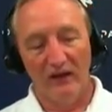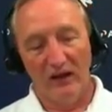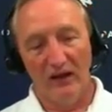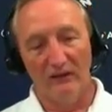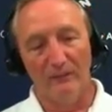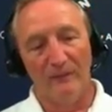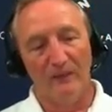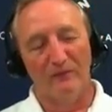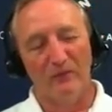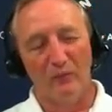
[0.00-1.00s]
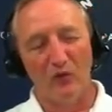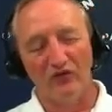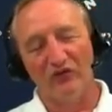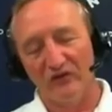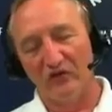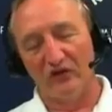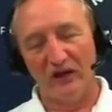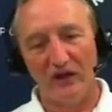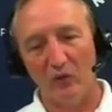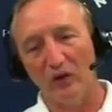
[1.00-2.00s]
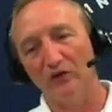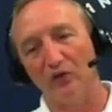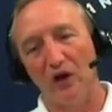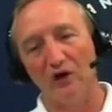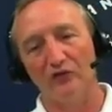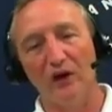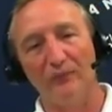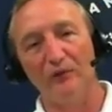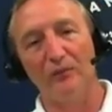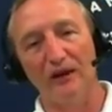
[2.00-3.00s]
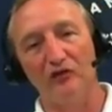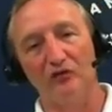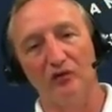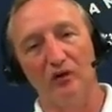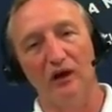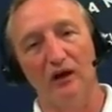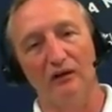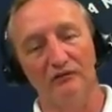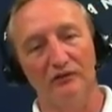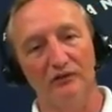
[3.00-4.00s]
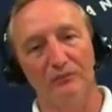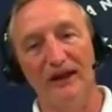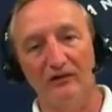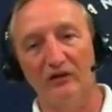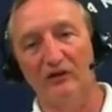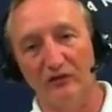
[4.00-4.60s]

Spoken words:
and the more sophisticated ones will also help you manage your maintenance.